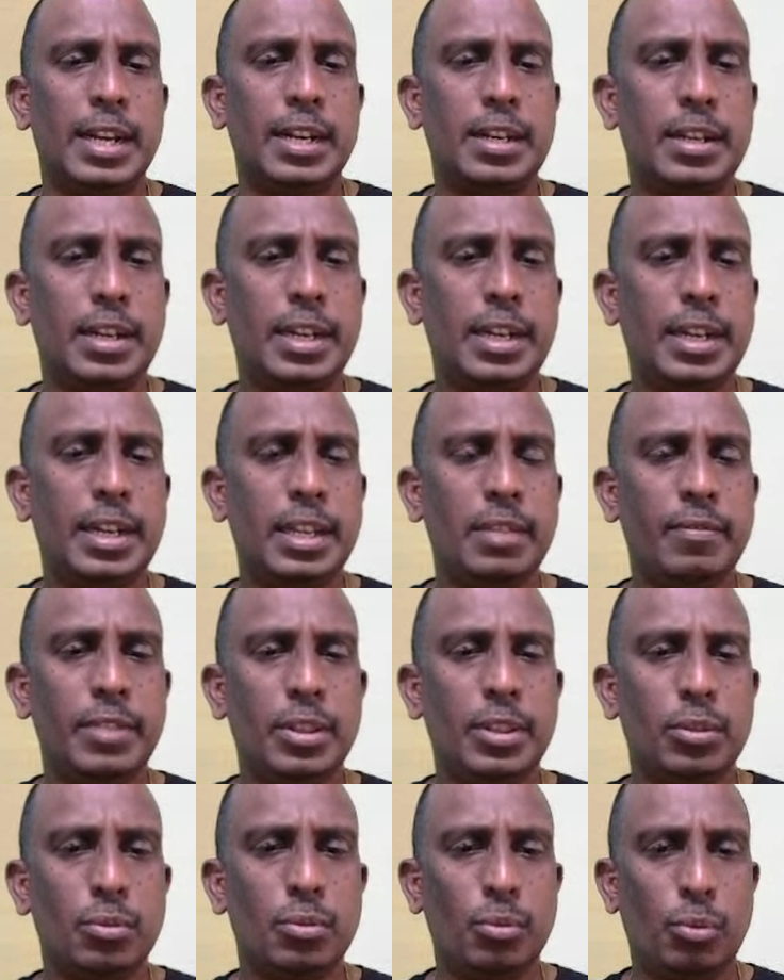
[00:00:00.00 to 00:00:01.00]
treating
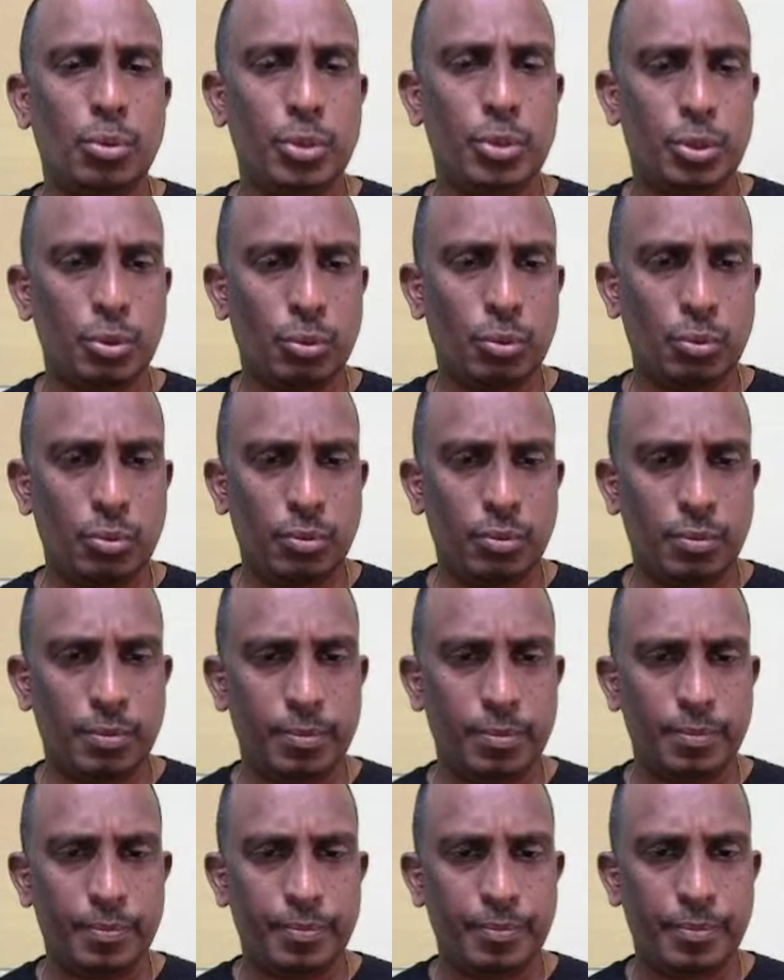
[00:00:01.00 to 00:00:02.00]
with ozone,
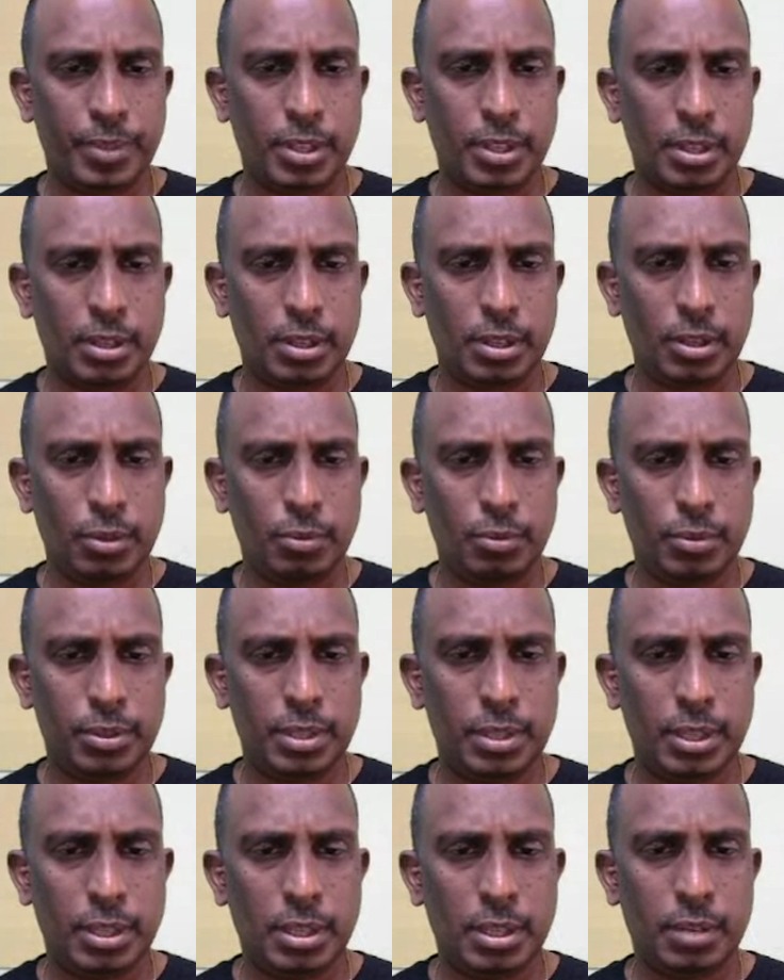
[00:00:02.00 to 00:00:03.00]

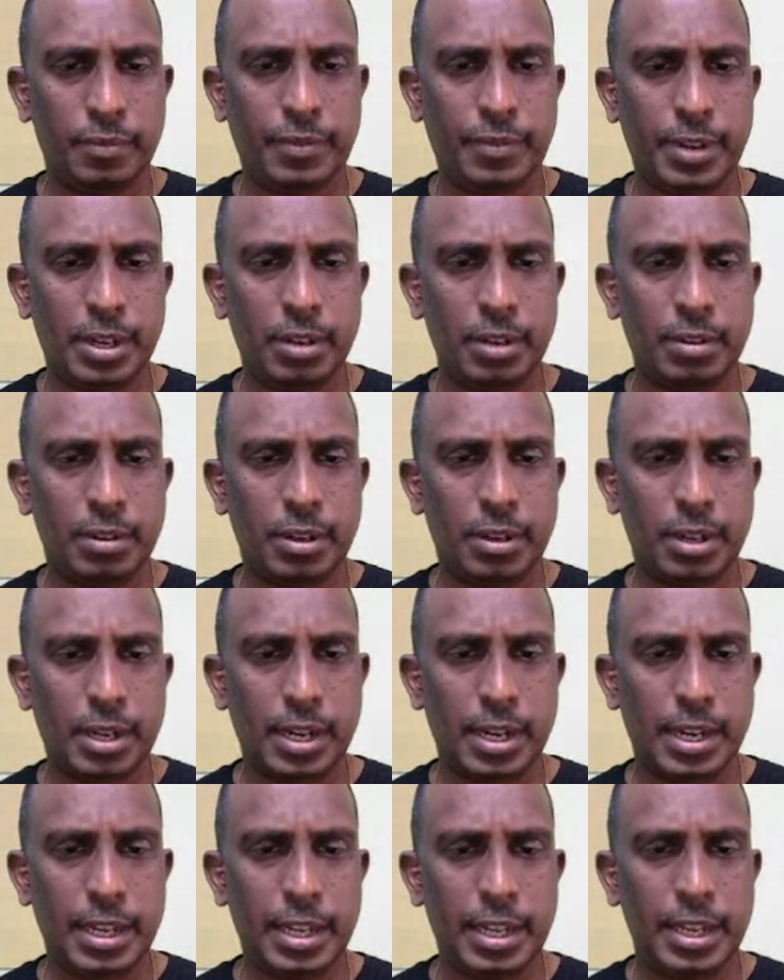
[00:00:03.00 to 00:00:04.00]
using different
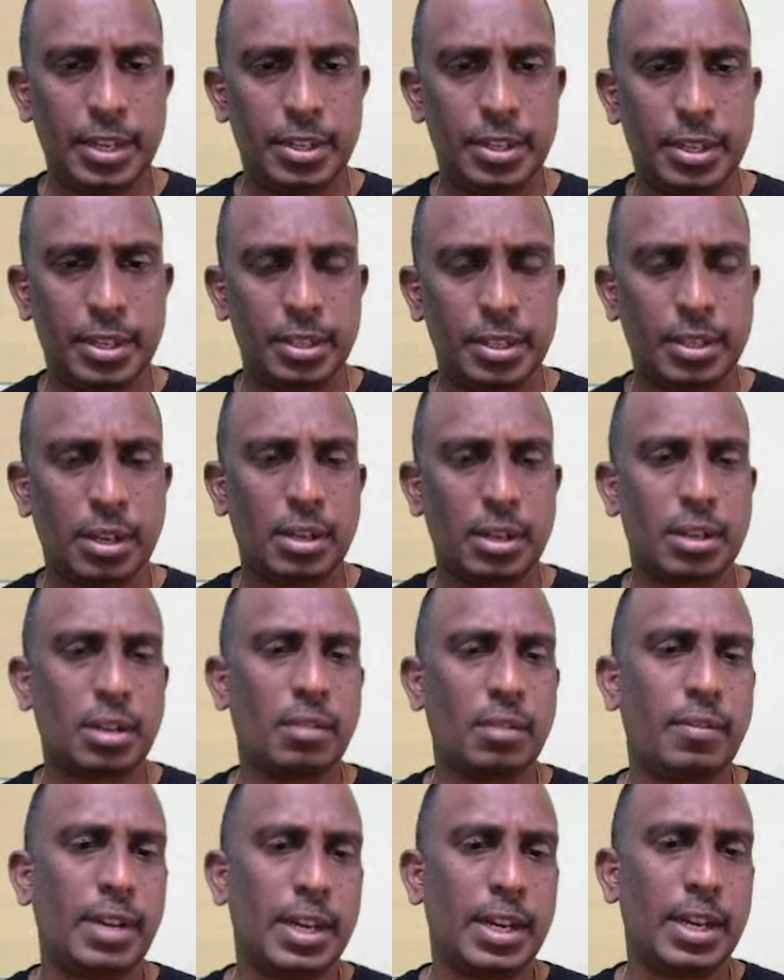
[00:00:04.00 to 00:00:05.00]
radiations,
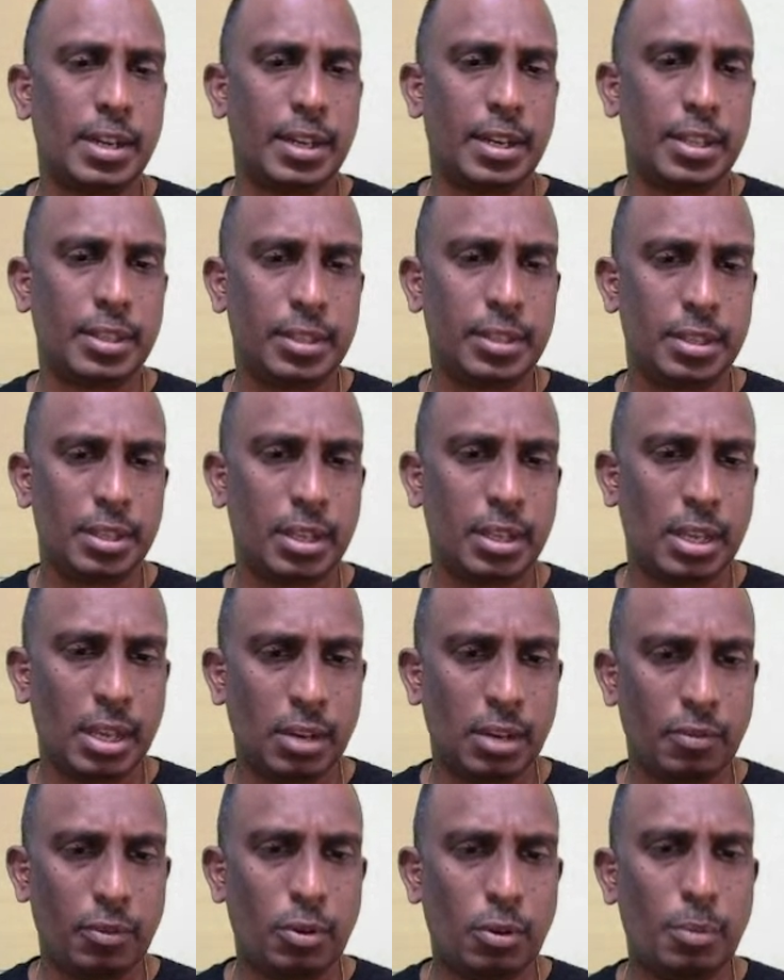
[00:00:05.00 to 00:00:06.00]
ultraviolet rays,
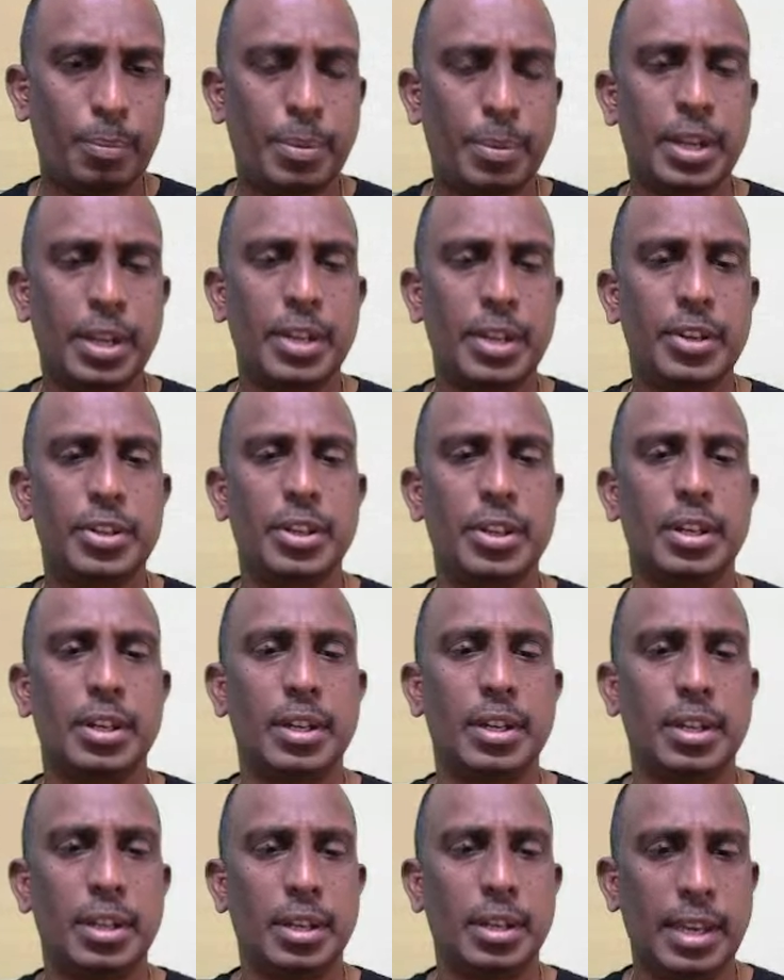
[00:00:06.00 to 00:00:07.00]
evaporation,
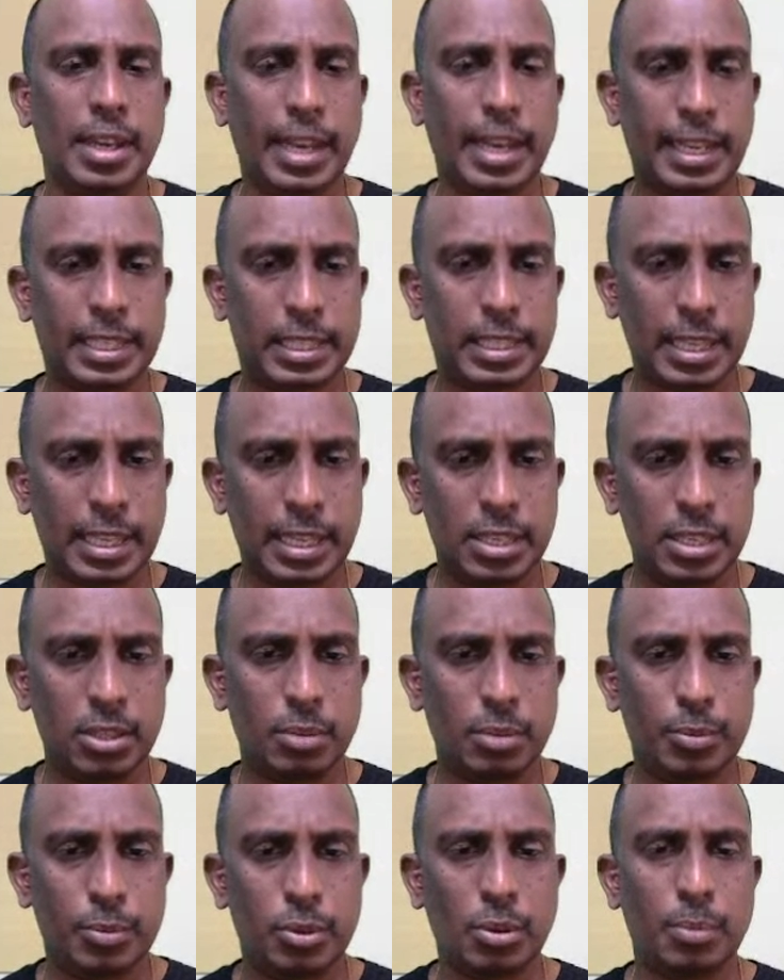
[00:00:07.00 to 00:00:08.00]
exchange
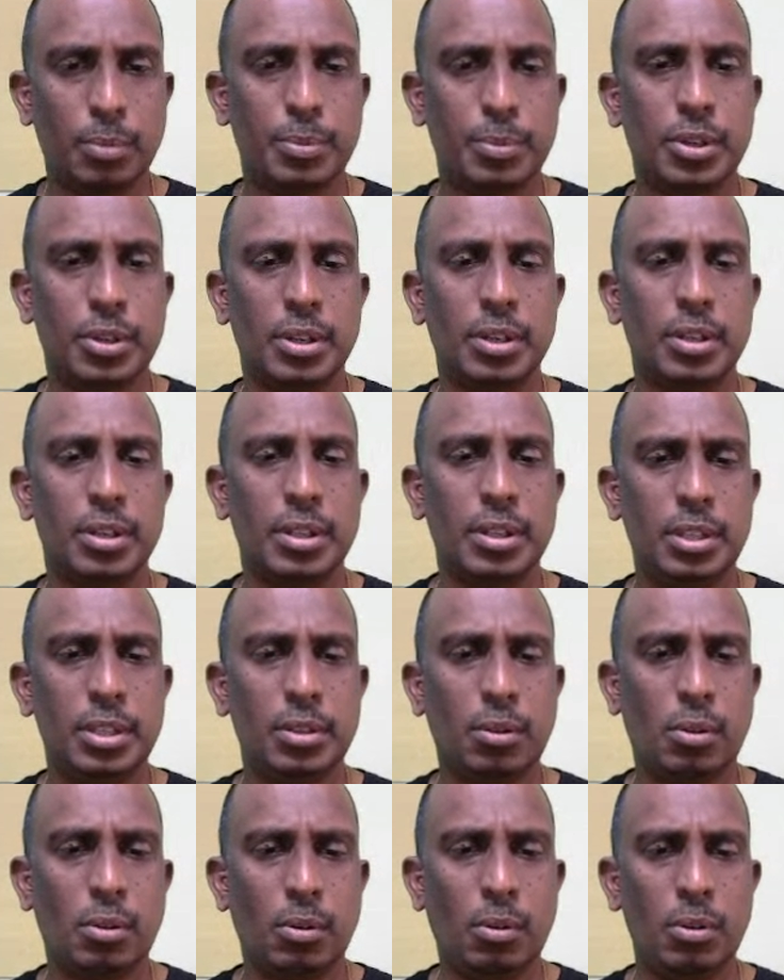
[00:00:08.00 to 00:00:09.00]
absorption. These
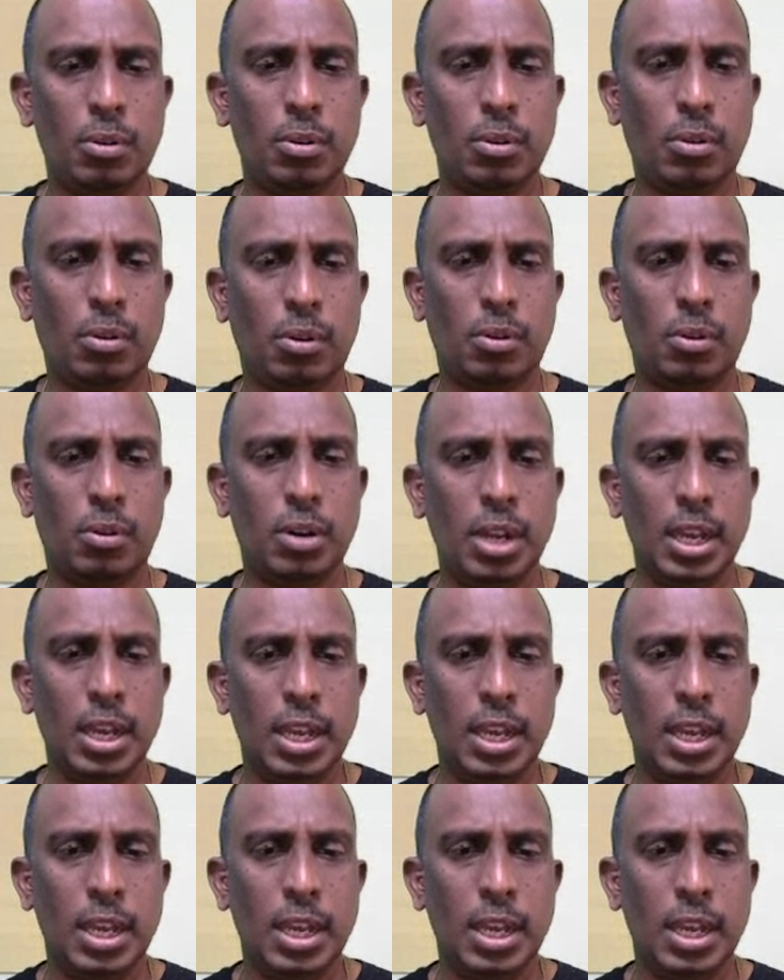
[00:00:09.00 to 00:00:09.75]
all are